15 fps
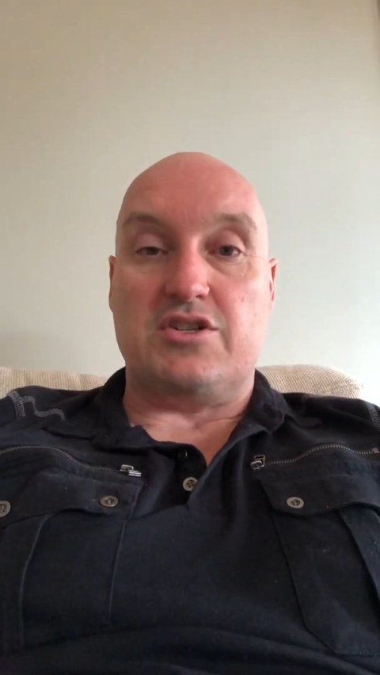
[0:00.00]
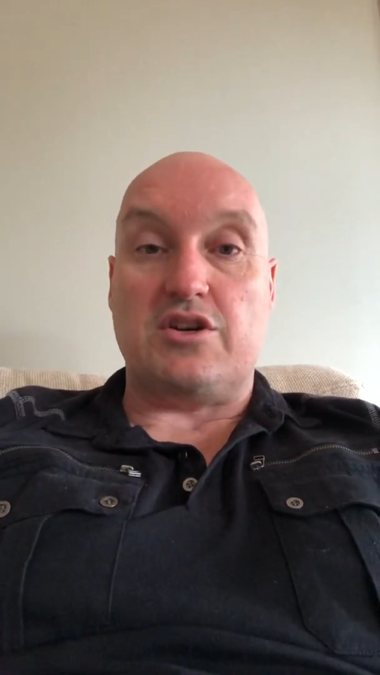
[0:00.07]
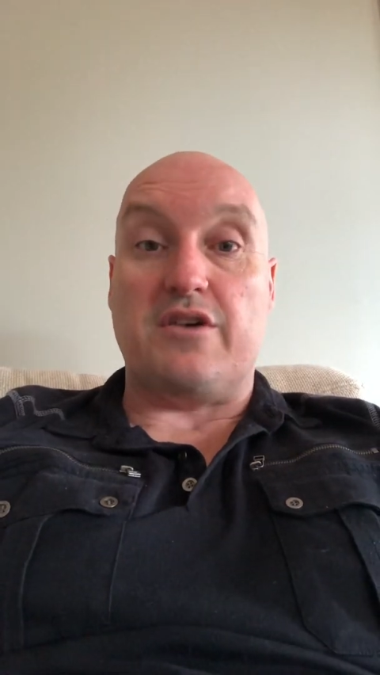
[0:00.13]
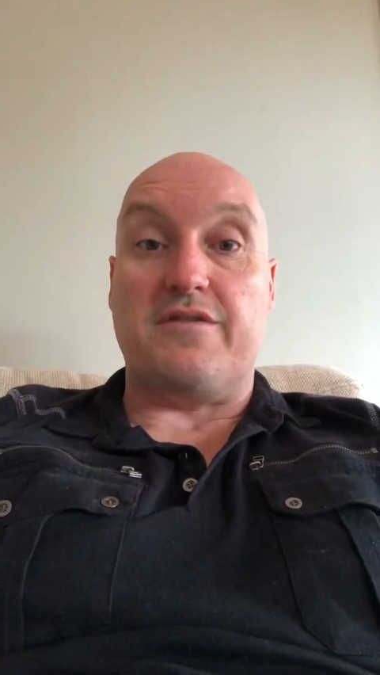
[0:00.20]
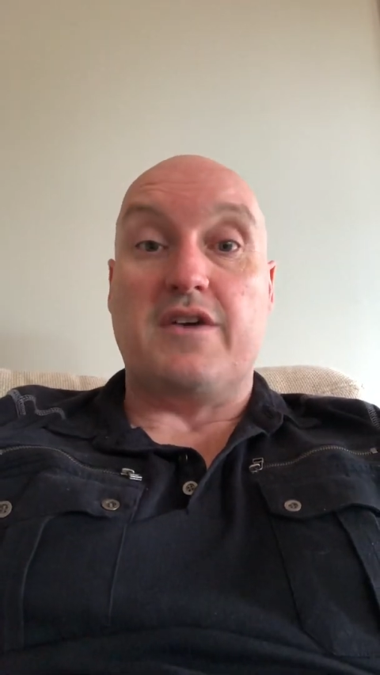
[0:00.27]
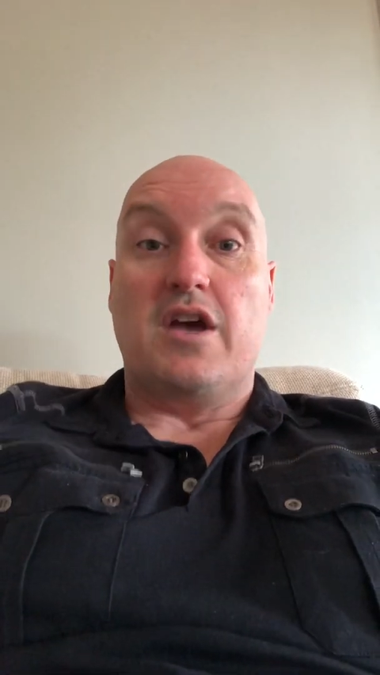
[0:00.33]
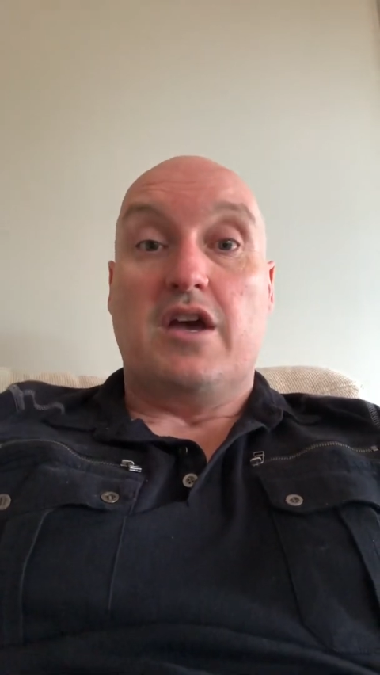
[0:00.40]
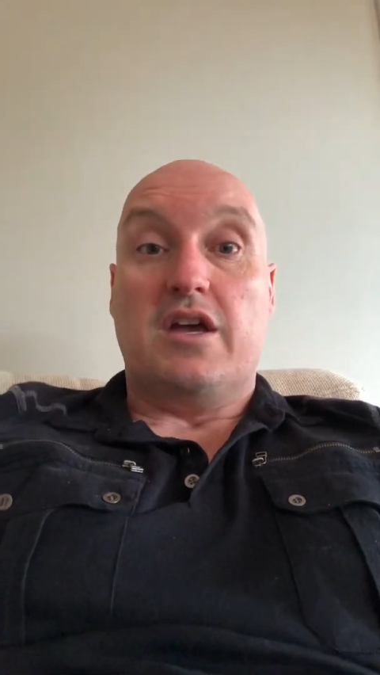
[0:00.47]

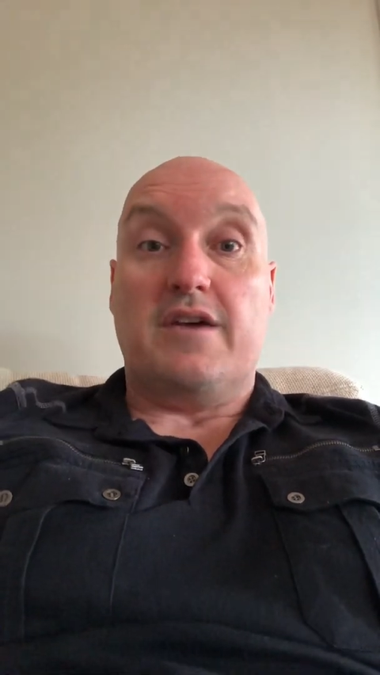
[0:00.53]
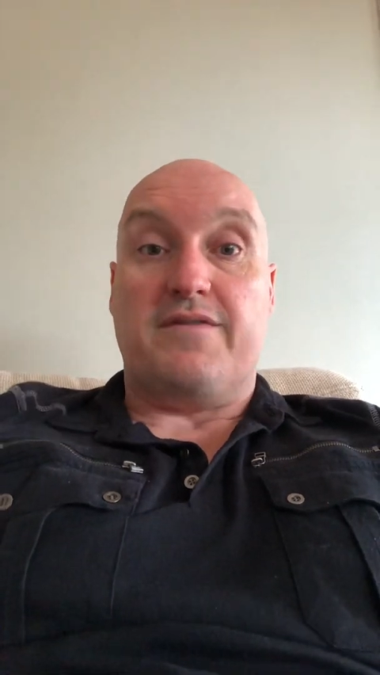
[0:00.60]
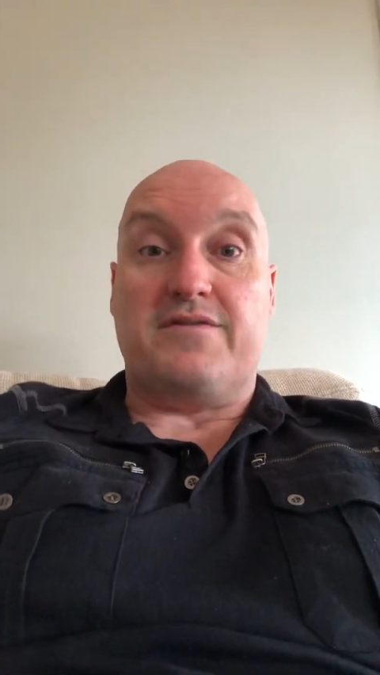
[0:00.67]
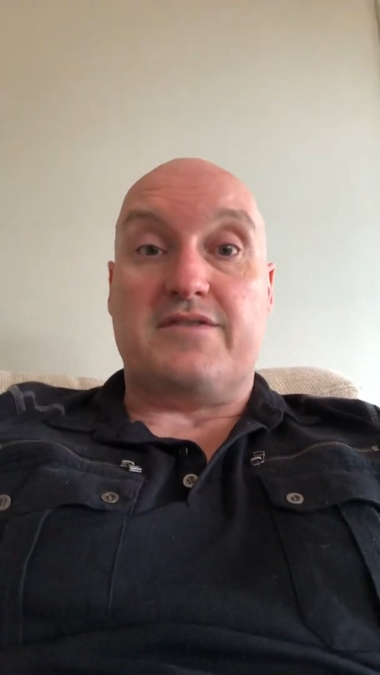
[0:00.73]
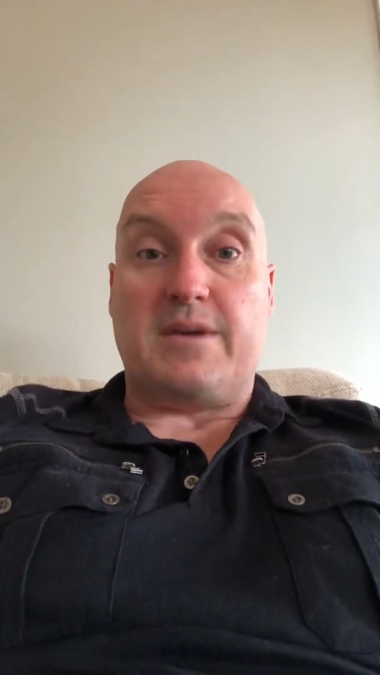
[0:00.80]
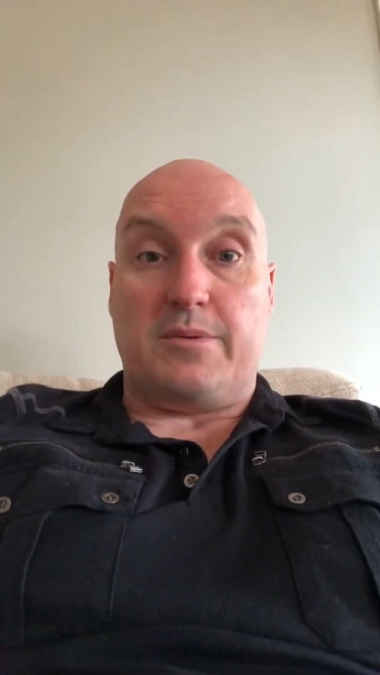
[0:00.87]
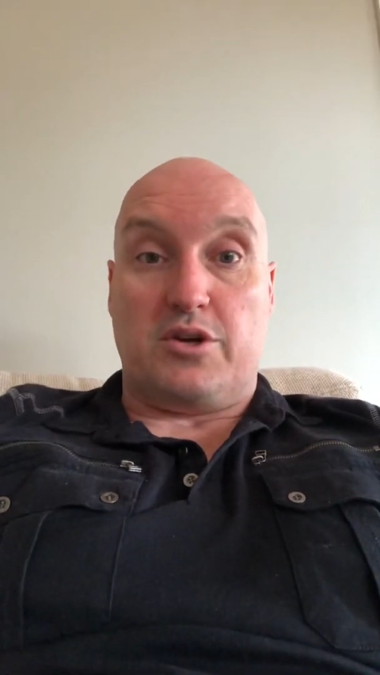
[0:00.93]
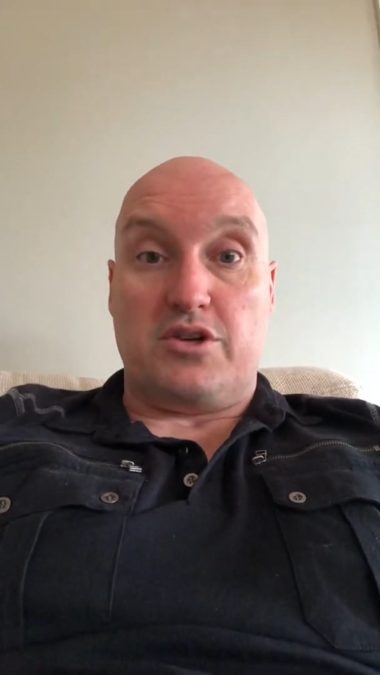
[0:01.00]
So
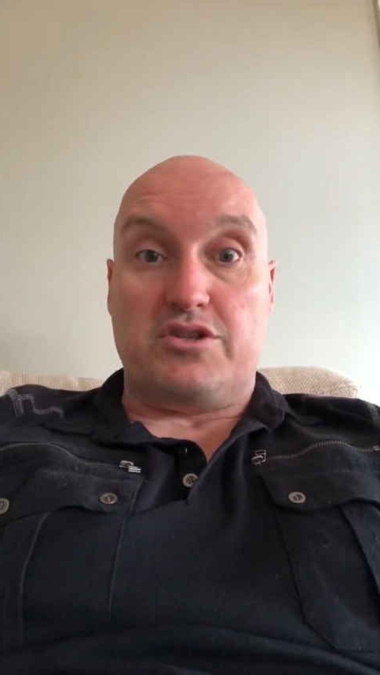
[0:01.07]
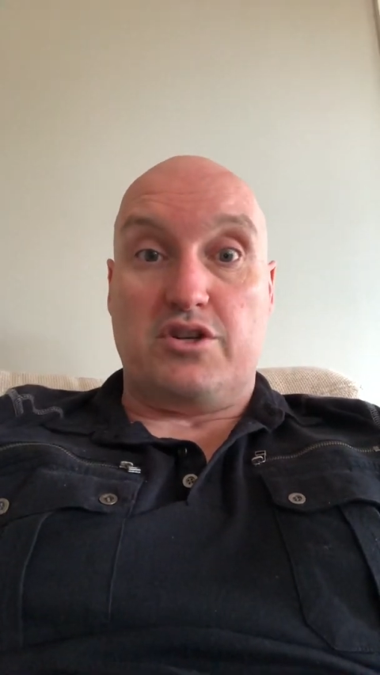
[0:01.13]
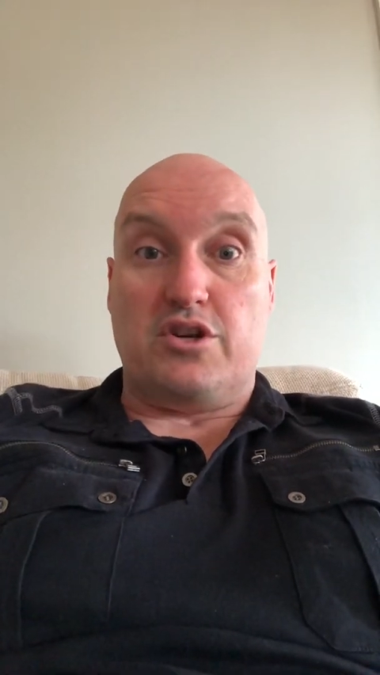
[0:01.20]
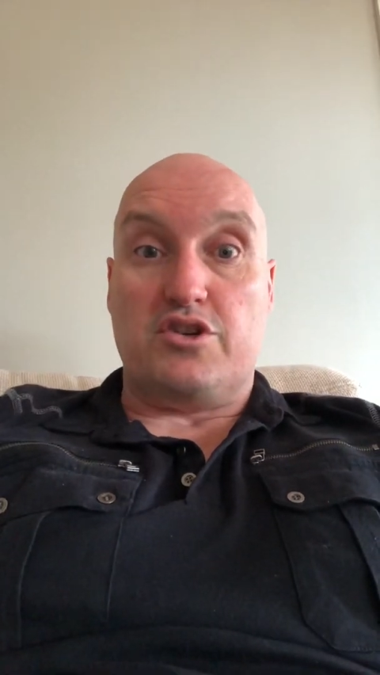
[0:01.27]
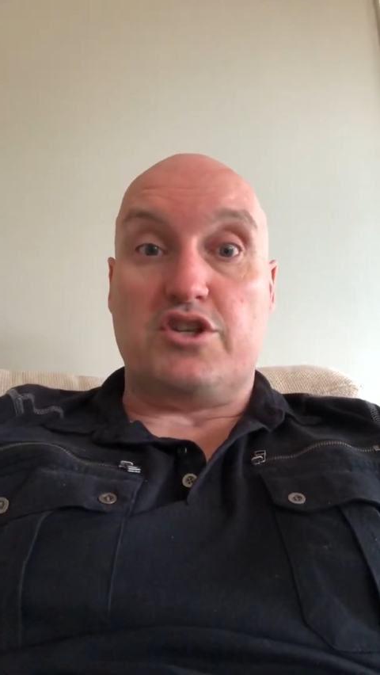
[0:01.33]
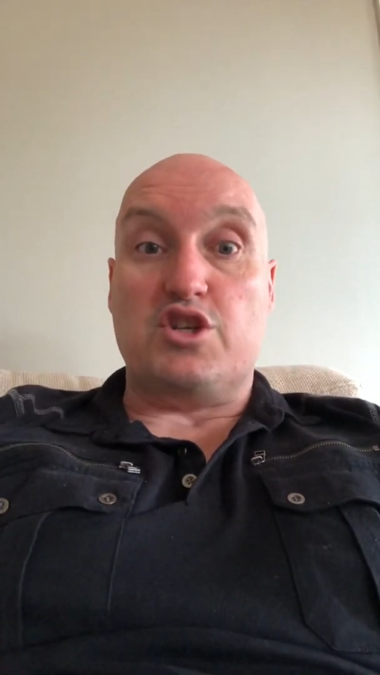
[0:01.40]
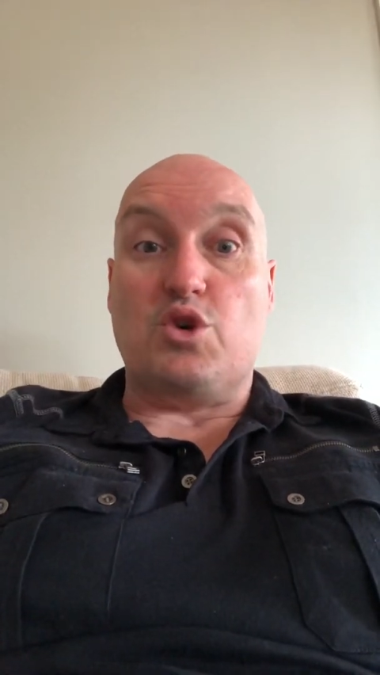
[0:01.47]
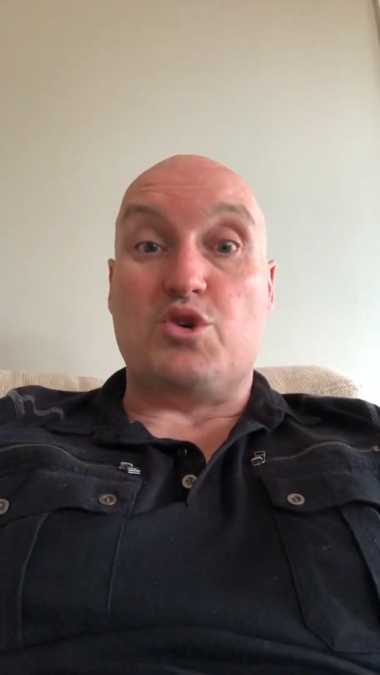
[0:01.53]
if something goes in the
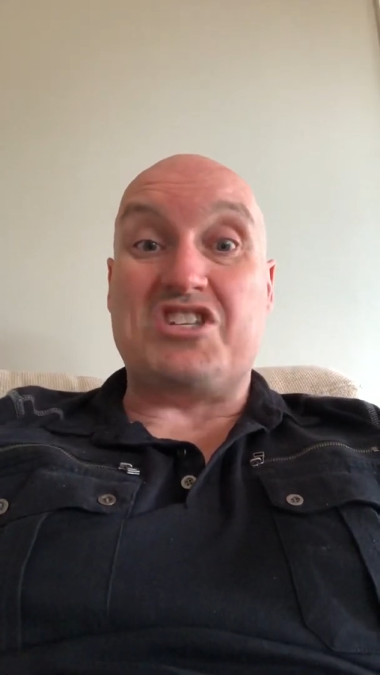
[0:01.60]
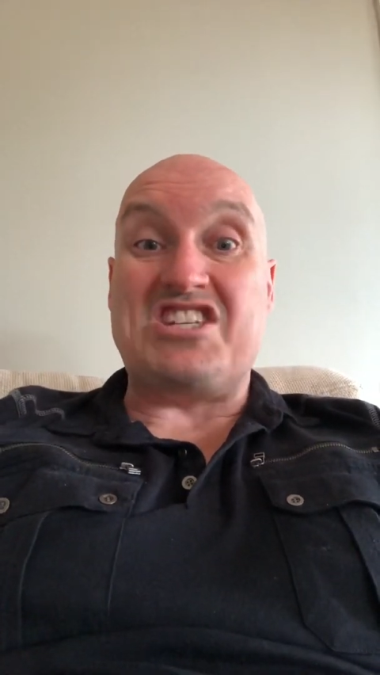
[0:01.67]
nose and you're